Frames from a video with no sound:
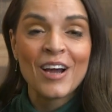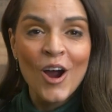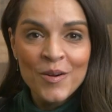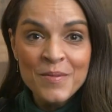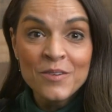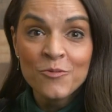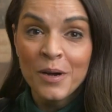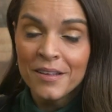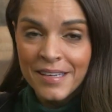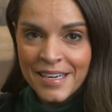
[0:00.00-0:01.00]
Carmen
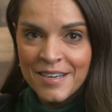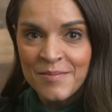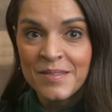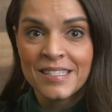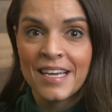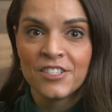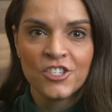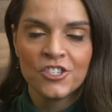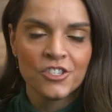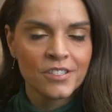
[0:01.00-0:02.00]
Williams, and
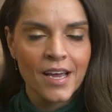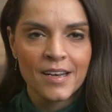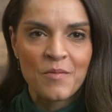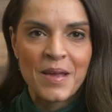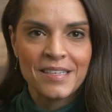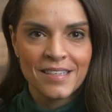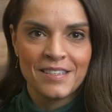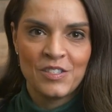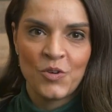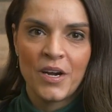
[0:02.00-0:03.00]
she's just got an amazing
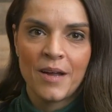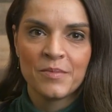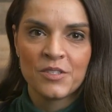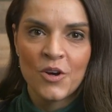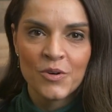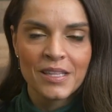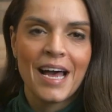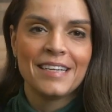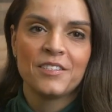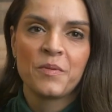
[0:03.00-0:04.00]
story. I'm so
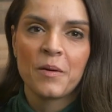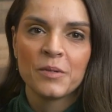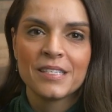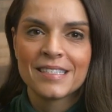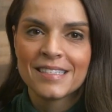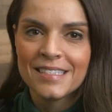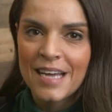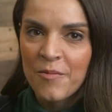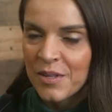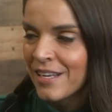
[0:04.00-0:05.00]
glad to be able to sit
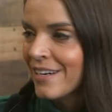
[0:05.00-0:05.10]
down with